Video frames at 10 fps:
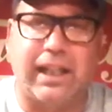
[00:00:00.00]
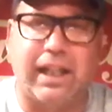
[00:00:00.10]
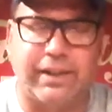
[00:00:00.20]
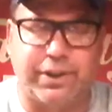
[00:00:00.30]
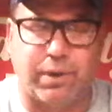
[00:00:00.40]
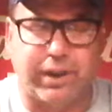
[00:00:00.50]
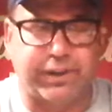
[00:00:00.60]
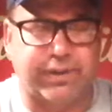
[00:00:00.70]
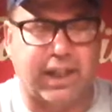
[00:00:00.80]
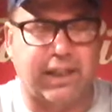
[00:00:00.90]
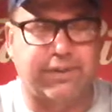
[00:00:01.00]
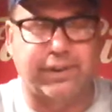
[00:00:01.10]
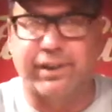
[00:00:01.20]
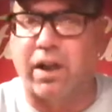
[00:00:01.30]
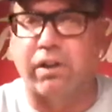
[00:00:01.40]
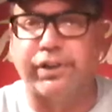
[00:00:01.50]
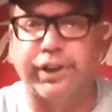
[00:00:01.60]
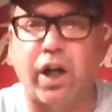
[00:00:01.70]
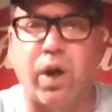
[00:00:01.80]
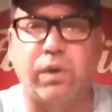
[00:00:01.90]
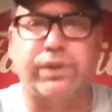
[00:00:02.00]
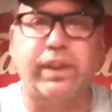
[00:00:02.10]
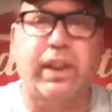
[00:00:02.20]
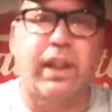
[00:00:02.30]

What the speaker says: I'll enjoy this ride for as long as it goes.